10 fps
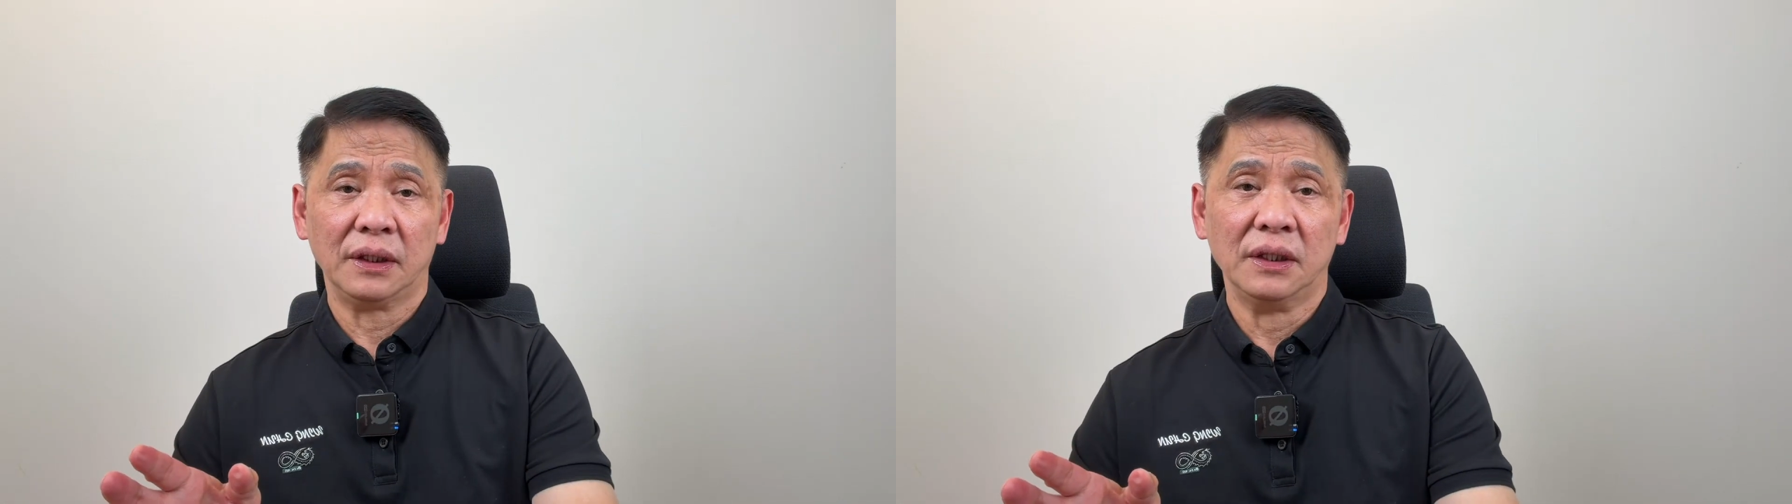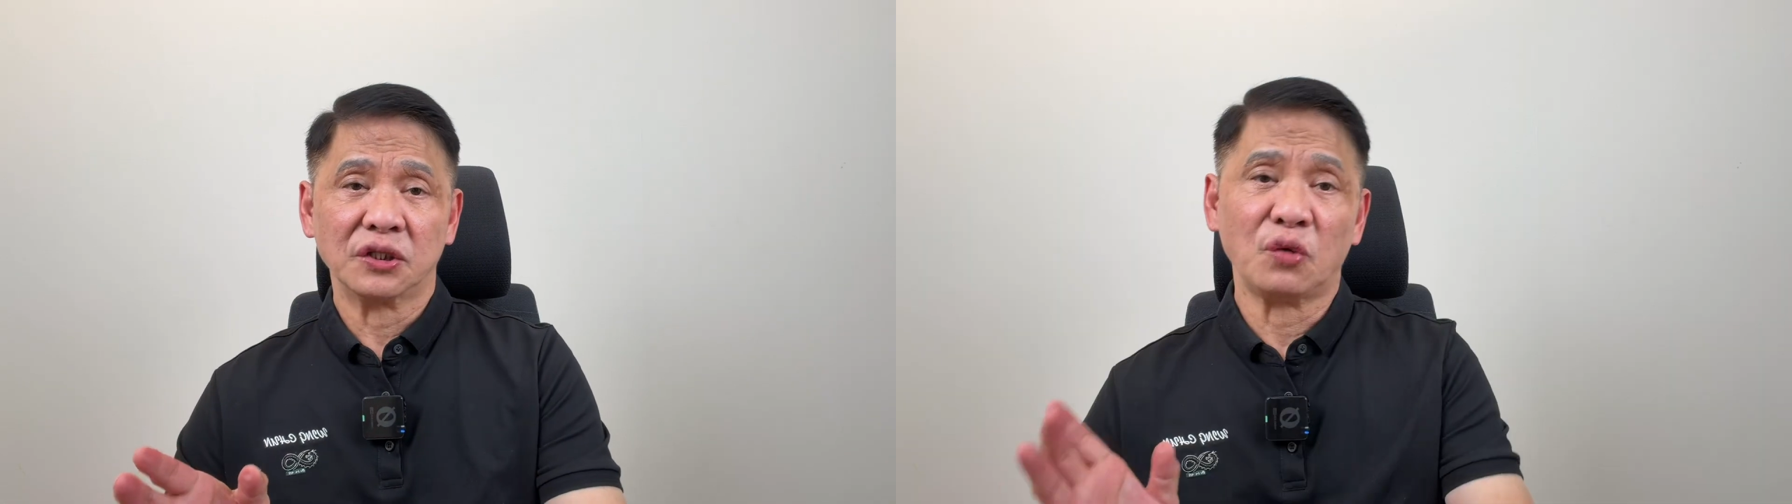
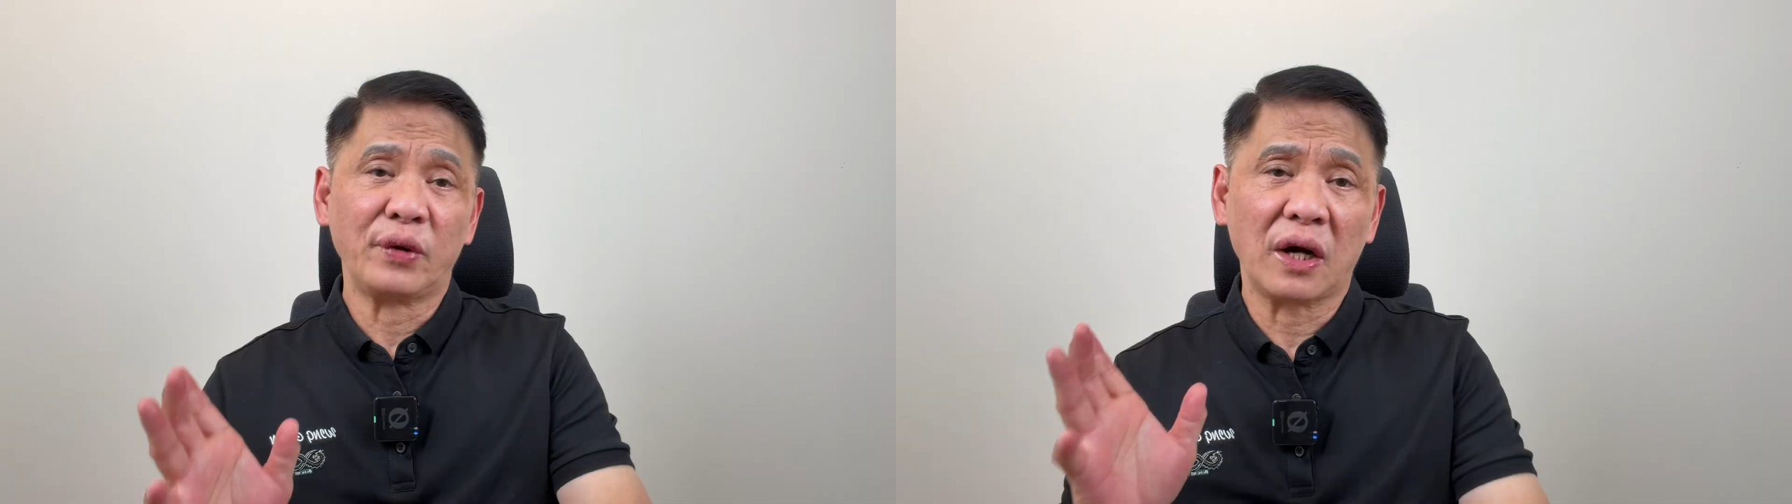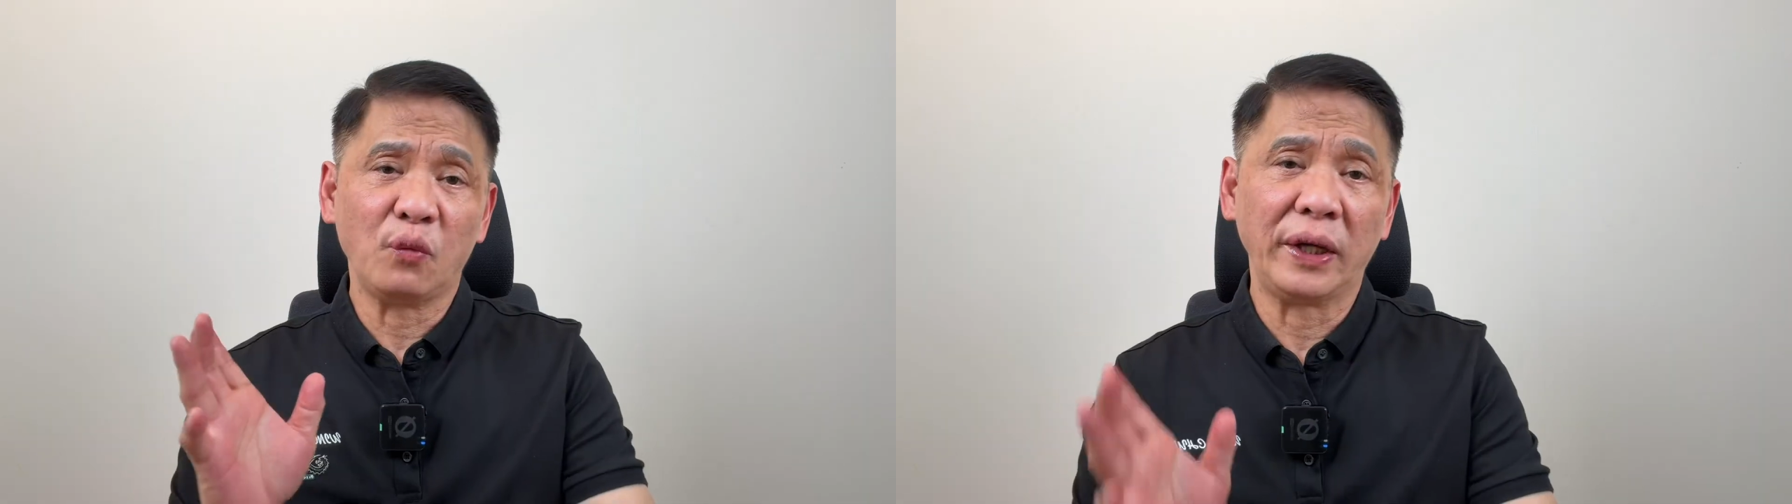So
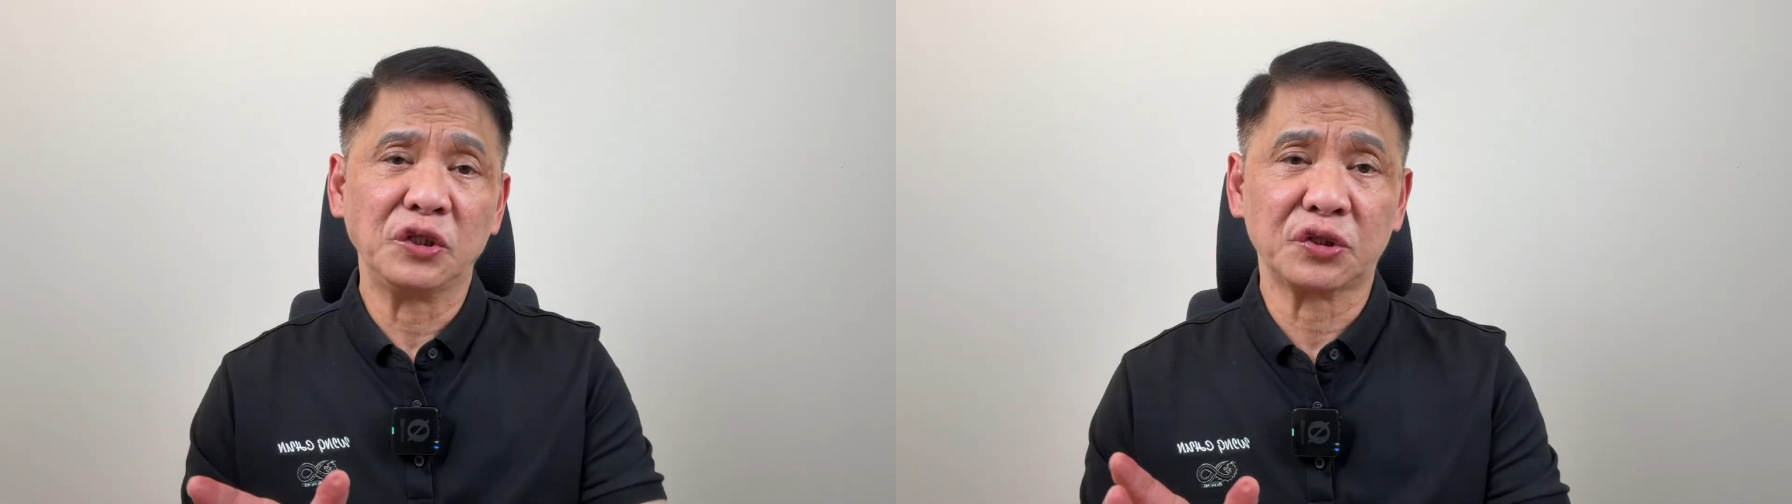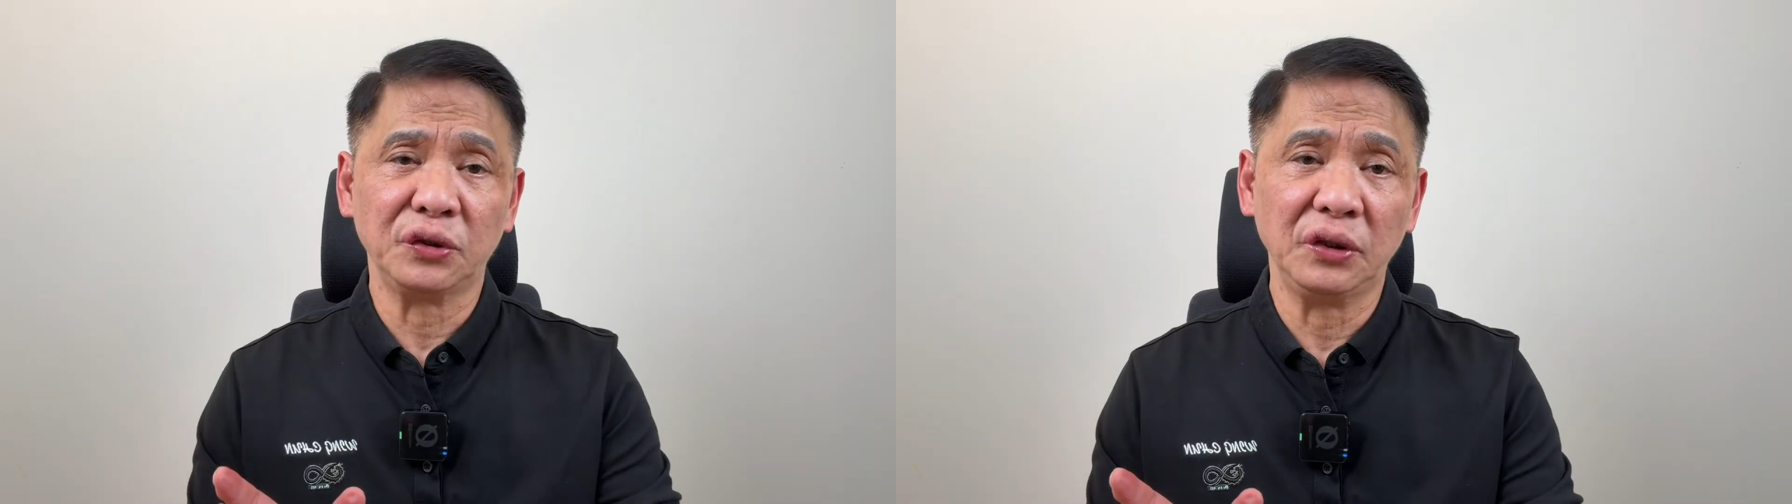without Wing
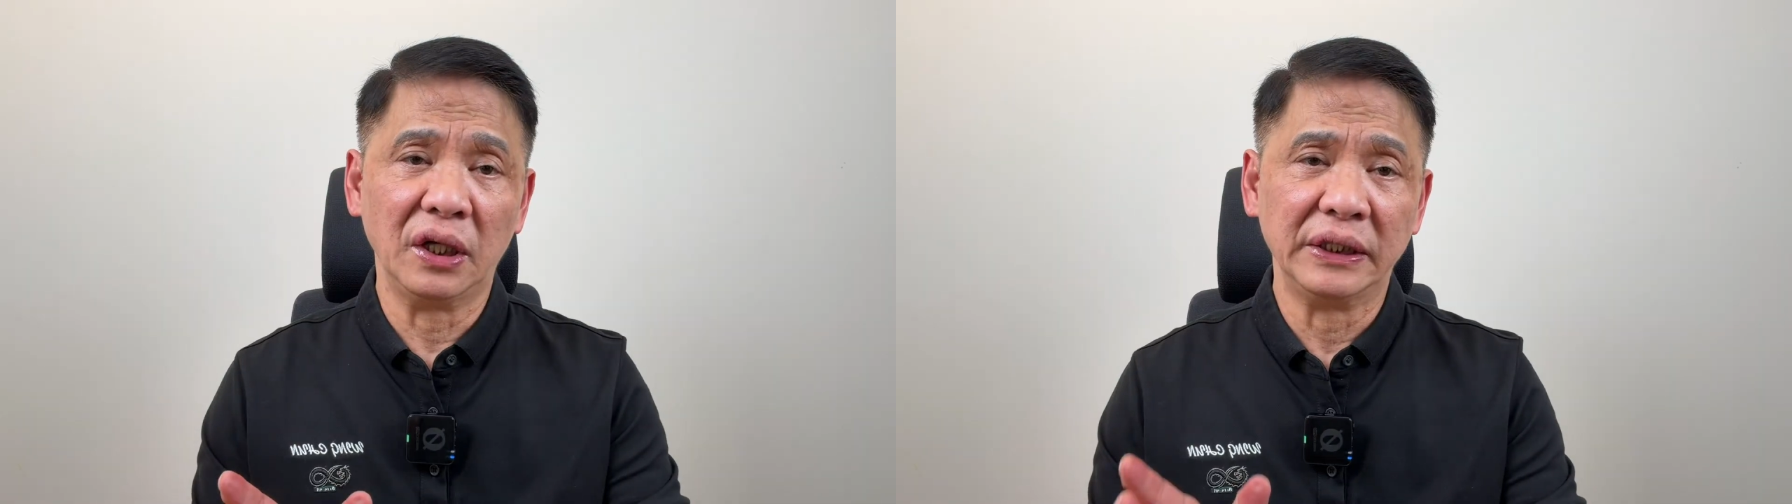Chun,